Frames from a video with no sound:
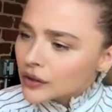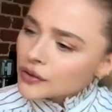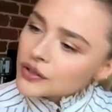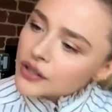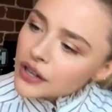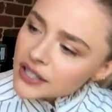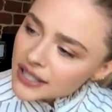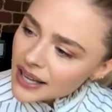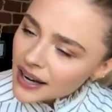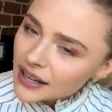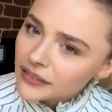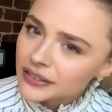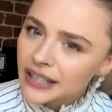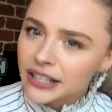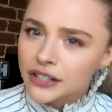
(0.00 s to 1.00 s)
start to kind
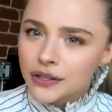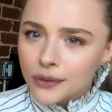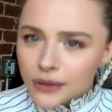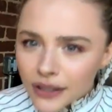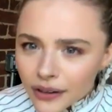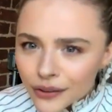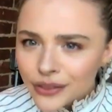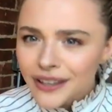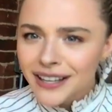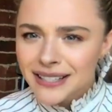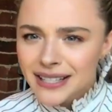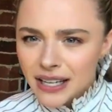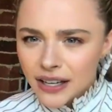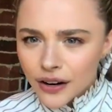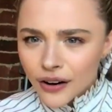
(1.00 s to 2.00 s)
of like do little things
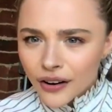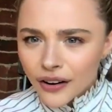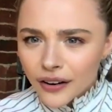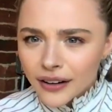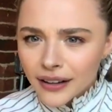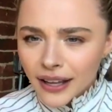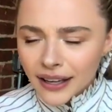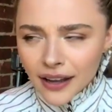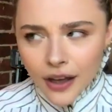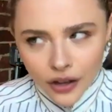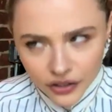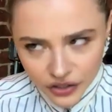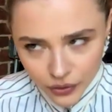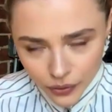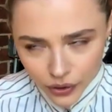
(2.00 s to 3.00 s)
like her and like
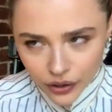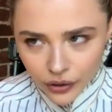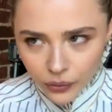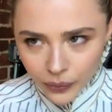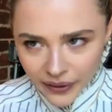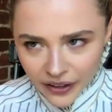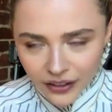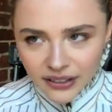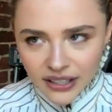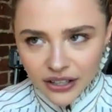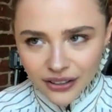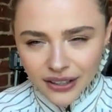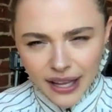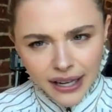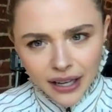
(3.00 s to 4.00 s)
do her weird
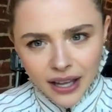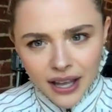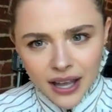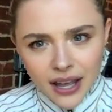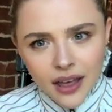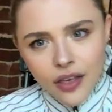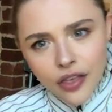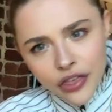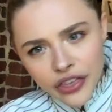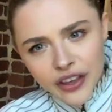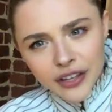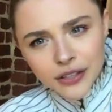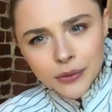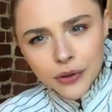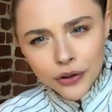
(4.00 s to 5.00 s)
little like
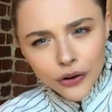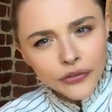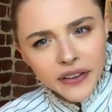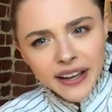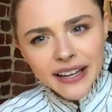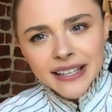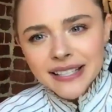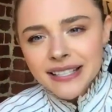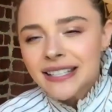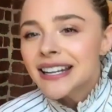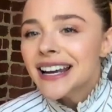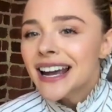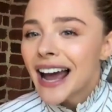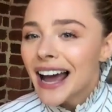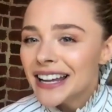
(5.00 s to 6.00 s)
things with her face.
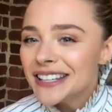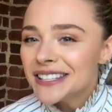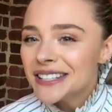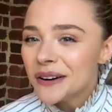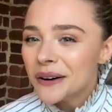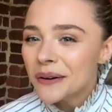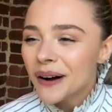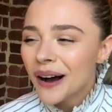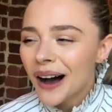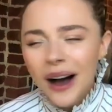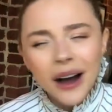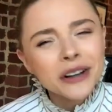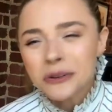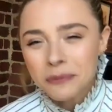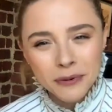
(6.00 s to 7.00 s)
And so
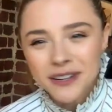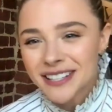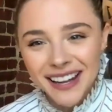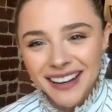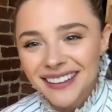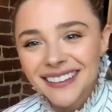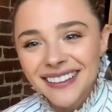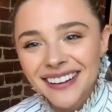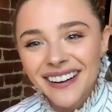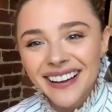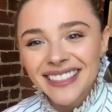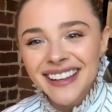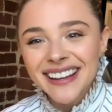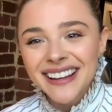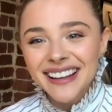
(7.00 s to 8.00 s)
100%, you know, I
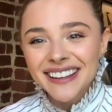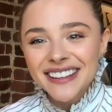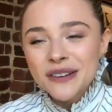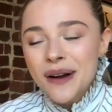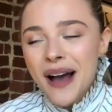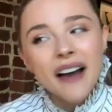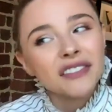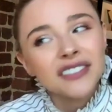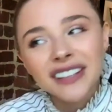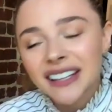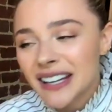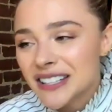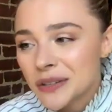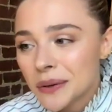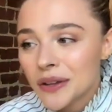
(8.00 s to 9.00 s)
think you have to get
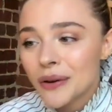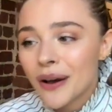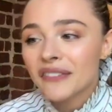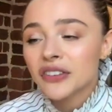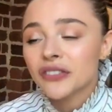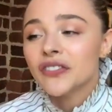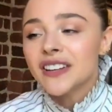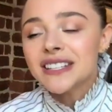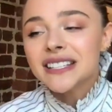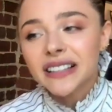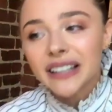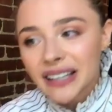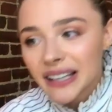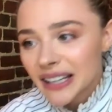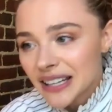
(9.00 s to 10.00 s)
into it. You have to
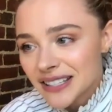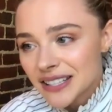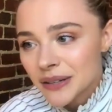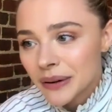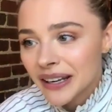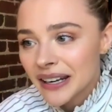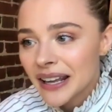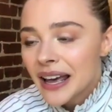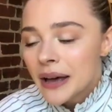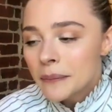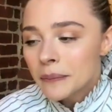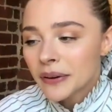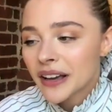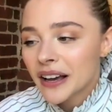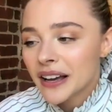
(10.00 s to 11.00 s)
physically get into it
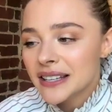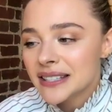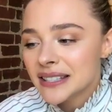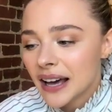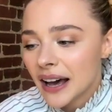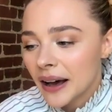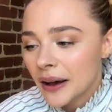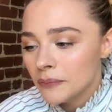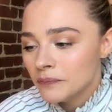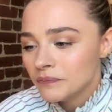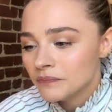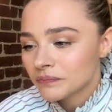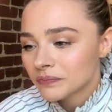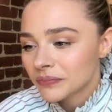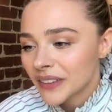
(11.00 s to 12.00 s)
because um,
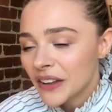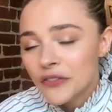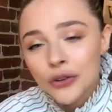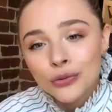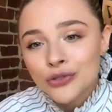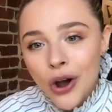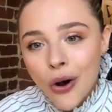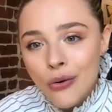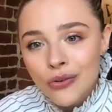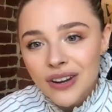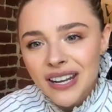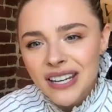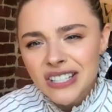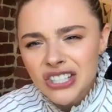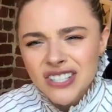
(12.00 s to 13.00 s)
if you don't,
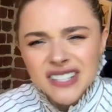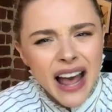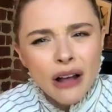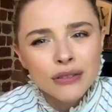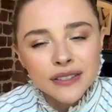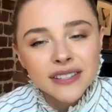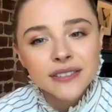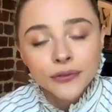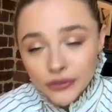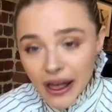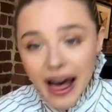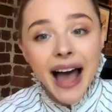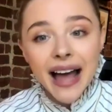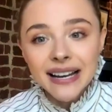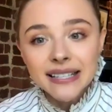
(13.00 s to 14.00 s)
it just sounds
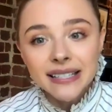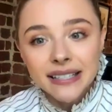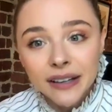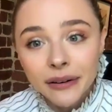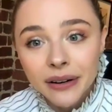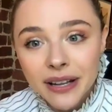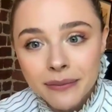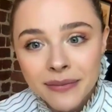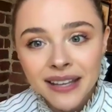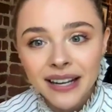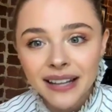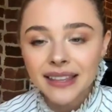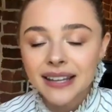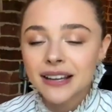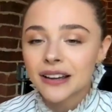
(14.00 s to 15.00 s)
flat. You know what I mean?
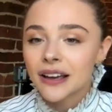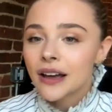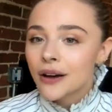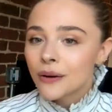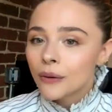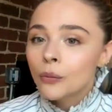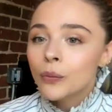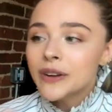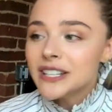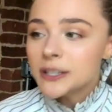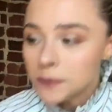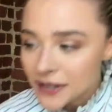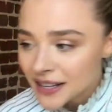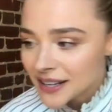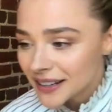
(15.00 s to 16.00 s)
I think when we
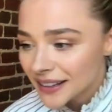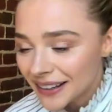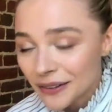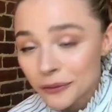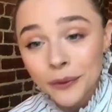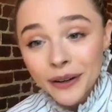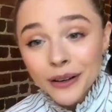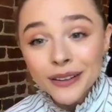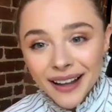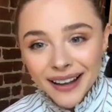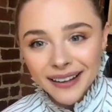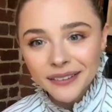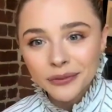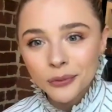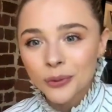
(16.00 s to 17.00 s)
speak in real
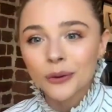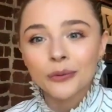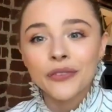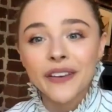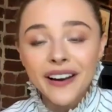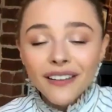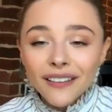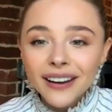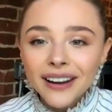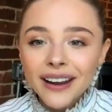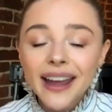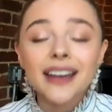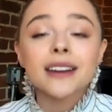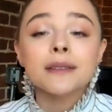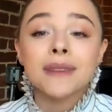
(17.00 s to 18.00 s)
life, we're very
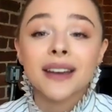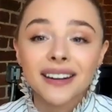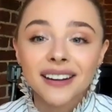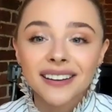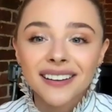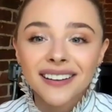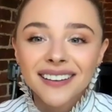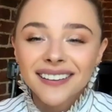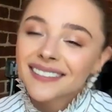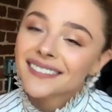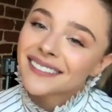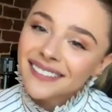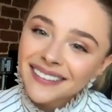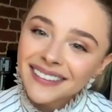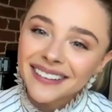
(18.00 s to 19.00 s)
animated.
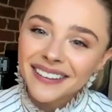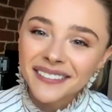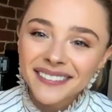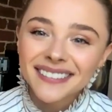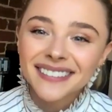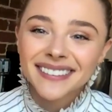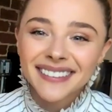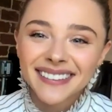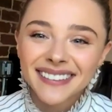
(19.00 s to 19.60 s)
You know, there's